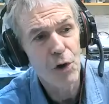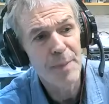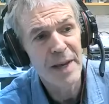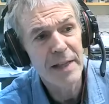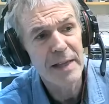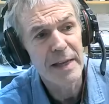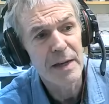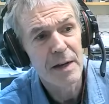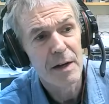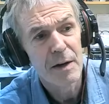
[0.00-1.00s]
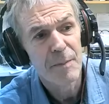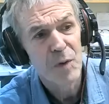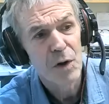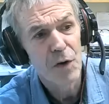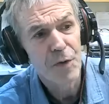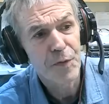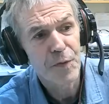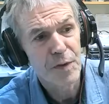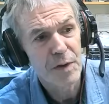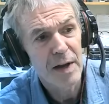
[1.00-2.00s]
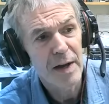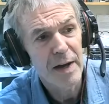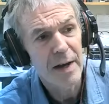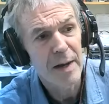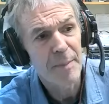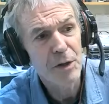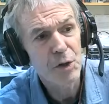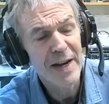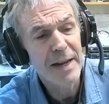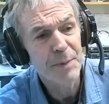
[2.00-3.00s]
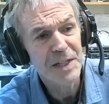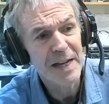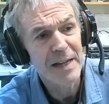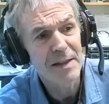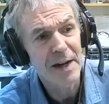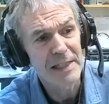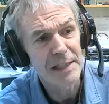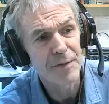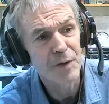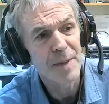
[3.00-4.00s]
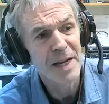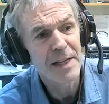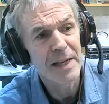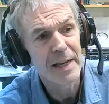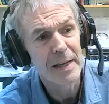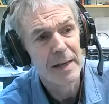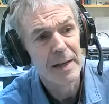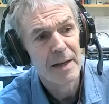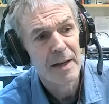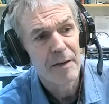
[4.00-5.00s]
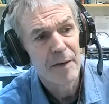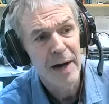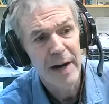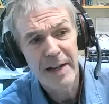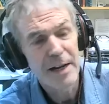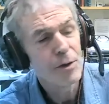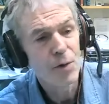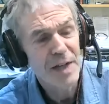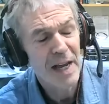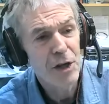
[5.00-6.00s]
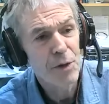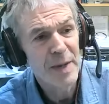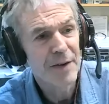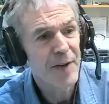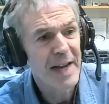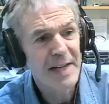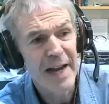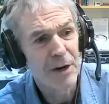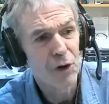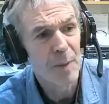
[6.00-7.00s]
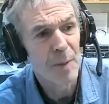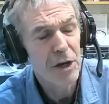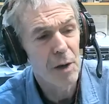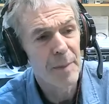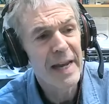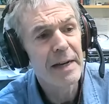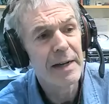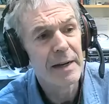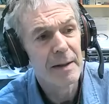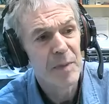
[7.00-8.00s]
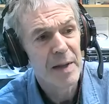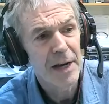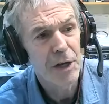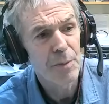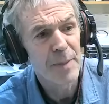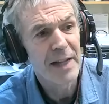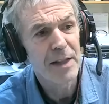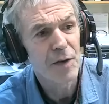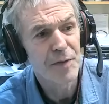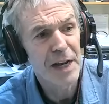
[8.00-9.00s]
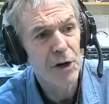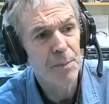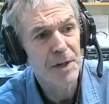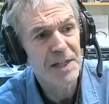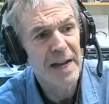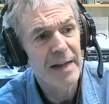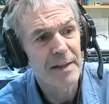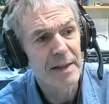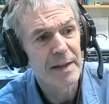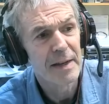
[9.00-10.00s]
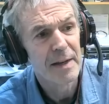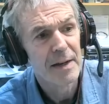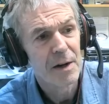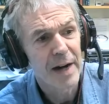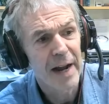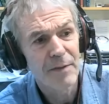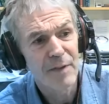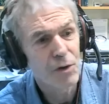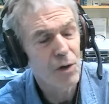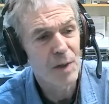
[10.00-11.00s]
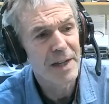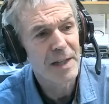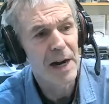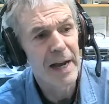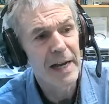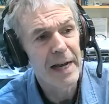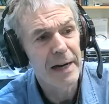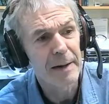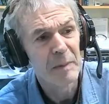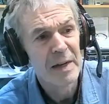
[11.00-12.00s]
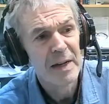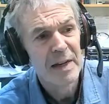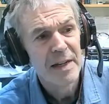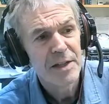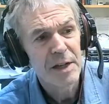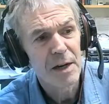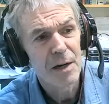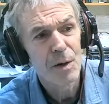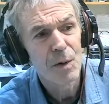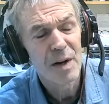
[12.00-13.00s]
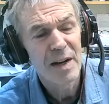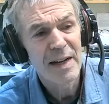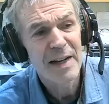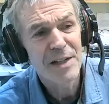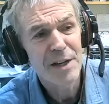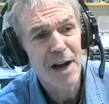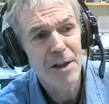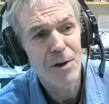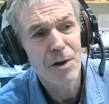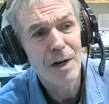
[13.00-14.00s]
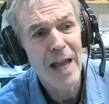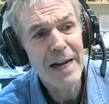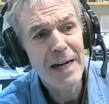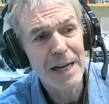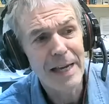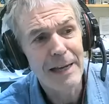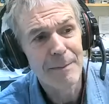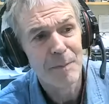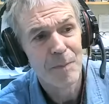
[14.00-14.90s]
humidity of uh, about 20% relative humidity, where I didn't use any humidification. I normally come in at a humidity of 0%, all right, with totally dried air. So it's rather unlikely